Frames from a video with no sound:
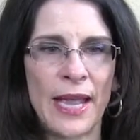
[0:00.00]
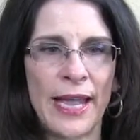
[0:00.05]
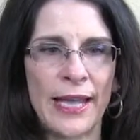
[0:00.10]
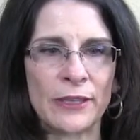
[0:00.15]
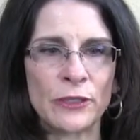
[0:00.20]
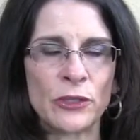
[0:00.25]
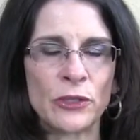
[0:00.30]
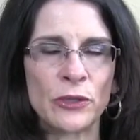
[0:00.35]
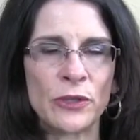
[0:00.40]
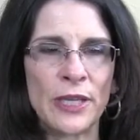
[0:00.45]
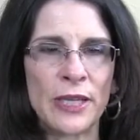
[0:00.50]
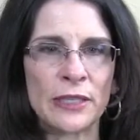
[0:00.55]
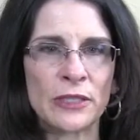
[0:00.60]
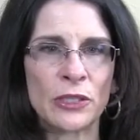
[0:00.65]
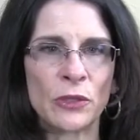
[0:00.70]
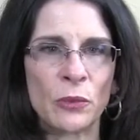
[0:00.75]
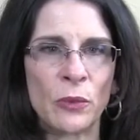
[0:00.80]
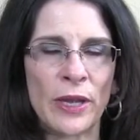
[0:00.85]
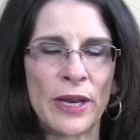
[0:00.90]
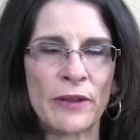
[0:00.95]
and tune
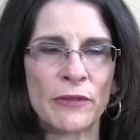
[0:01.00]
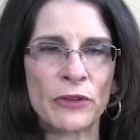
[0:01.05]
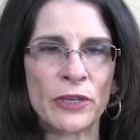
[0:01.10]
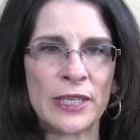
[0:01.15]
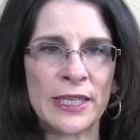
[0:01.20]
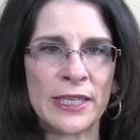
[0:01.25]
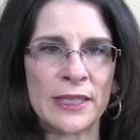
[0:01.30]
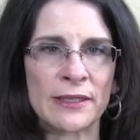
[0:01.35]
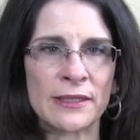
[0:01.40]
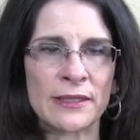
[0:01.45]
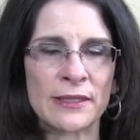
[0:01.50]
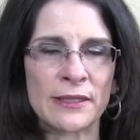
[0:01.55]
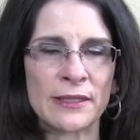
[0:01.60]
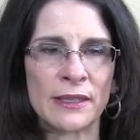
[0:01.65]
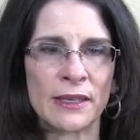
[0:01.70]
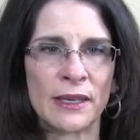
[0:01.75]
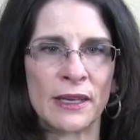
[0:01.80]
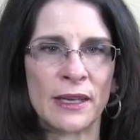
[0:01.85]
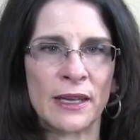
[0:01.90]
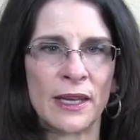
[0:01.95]
into whatever it is
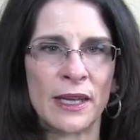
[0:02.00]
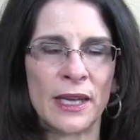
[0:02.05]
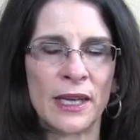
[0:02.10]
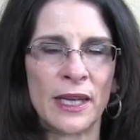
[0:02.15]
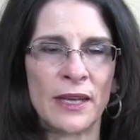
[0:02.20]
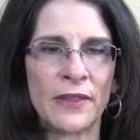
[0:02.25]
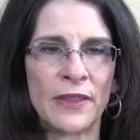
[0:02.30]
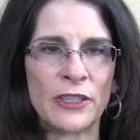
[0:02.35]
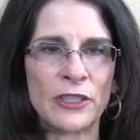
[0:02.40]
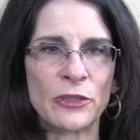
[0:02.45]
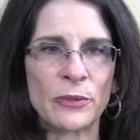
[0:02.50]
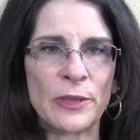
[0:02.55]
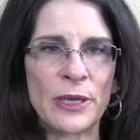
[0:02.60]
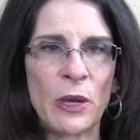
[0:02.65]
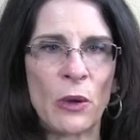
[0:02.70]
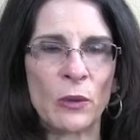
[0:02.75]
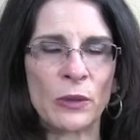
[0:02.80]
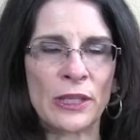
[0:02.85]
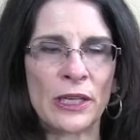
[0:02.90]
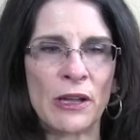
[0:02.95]
that you've been
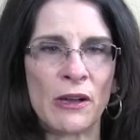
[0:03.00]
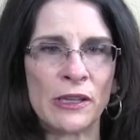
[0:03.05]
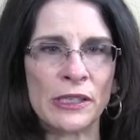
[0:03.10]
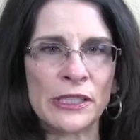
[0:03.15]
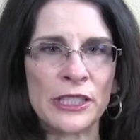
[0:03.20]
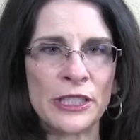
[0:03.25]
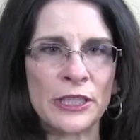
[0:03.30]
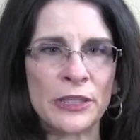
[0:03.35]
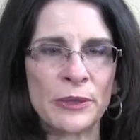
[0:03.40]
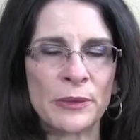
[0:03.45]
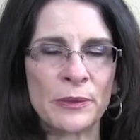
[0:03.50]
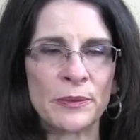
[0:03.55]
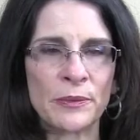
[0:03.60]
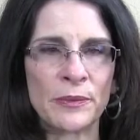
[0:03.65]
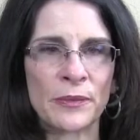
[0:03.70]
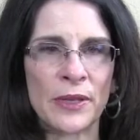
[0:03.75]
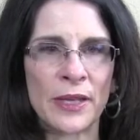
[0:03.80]
holding on to,